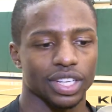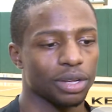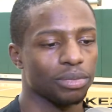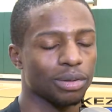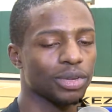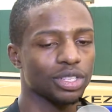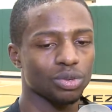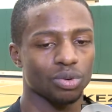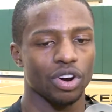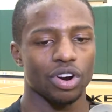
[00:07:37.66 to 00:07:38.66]
It means
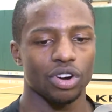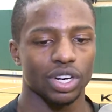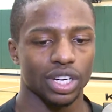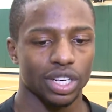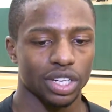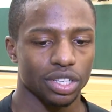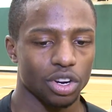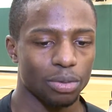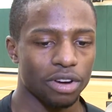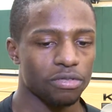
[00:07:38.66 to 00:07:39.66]
the world. You
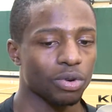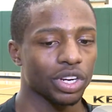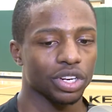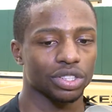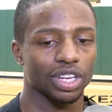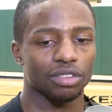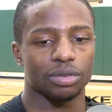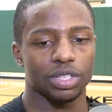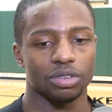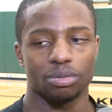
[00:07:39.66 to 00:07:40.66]
know, my 4 years, they've
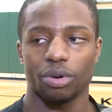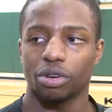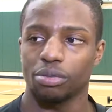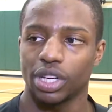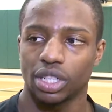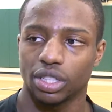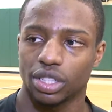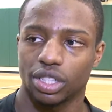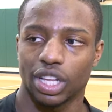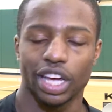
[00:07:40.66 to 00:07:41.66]
been supporting me
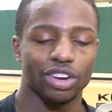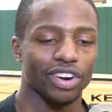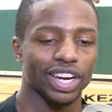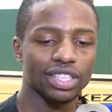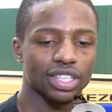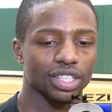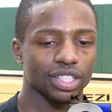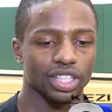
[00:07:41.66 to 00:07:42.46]
like crazy.